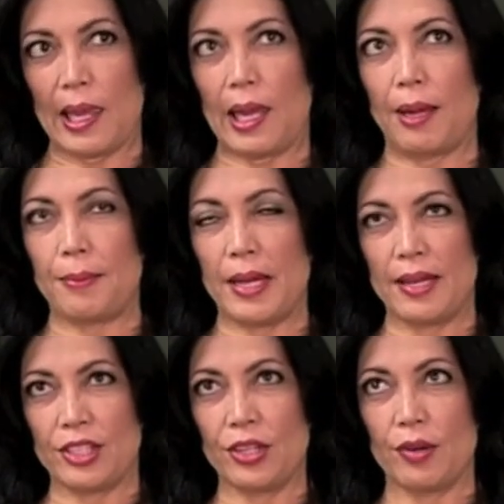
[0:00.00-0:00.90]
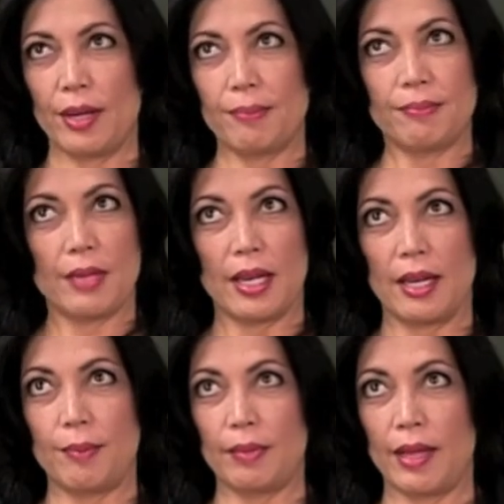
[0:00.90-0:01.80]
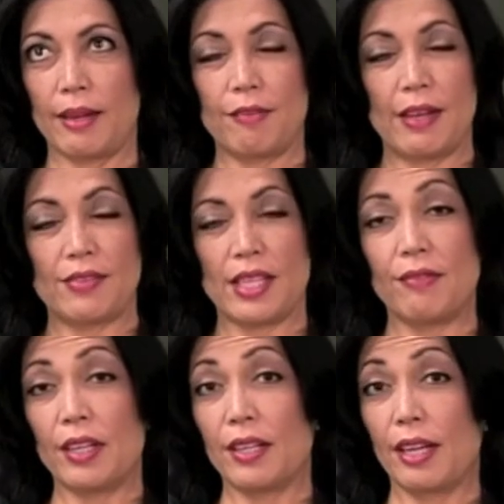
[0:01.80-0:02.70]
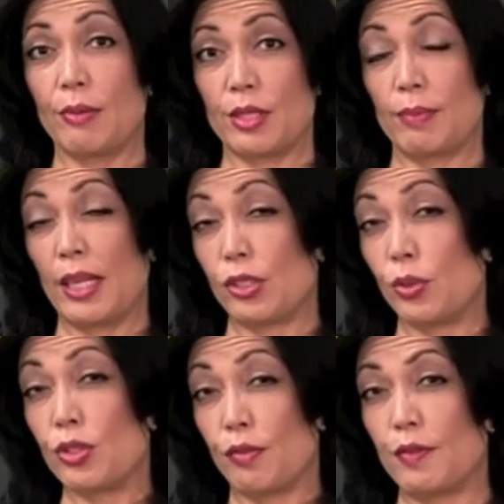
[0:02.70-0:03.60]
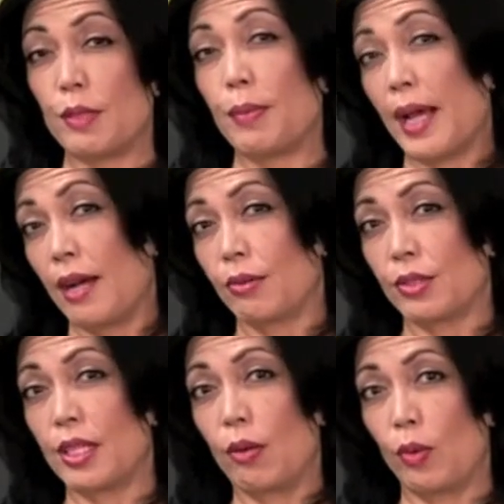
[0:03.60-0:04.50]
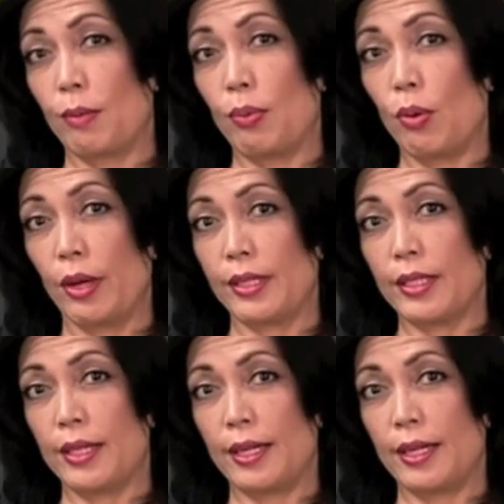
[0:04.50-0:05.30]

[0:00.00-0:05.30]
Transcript: I'm like 5'7", and I was about 250 pounds at one point,